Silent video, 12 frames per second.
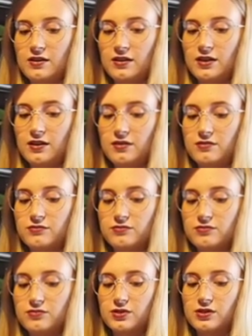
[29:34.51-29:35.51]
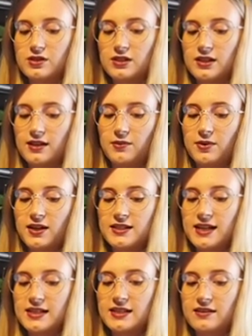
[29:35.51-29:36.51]
you know, we'll see where it
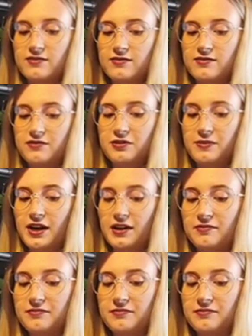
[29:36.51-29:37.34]
takes it from there.